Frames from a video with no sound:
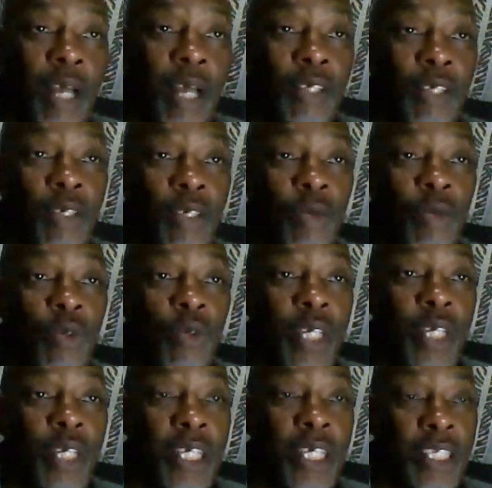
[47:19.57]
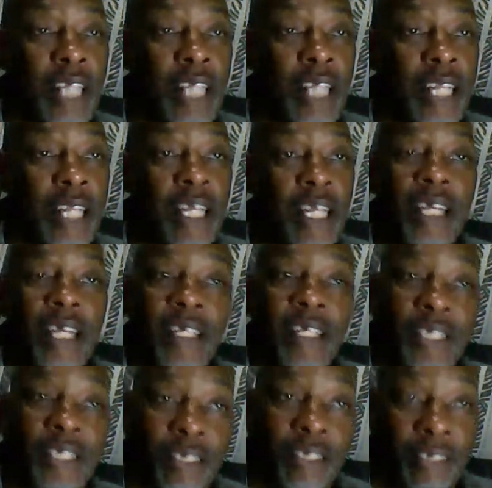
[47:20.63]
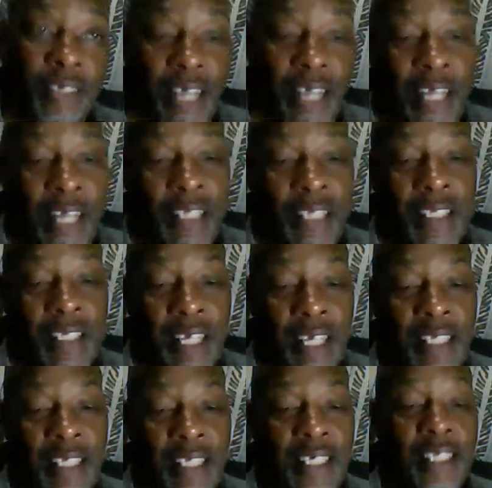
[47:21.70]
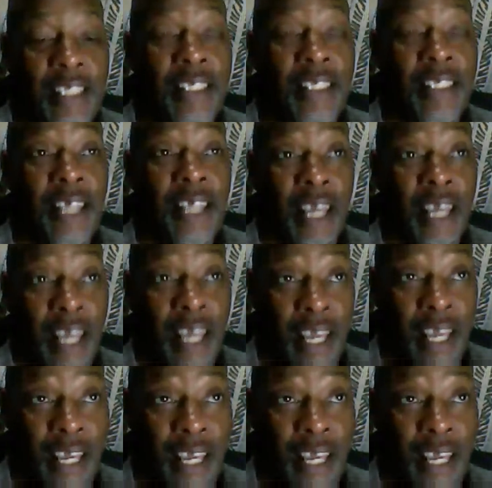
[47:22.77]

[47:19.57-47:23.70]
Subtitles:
why you should move to Kenya is that the United States is sinking.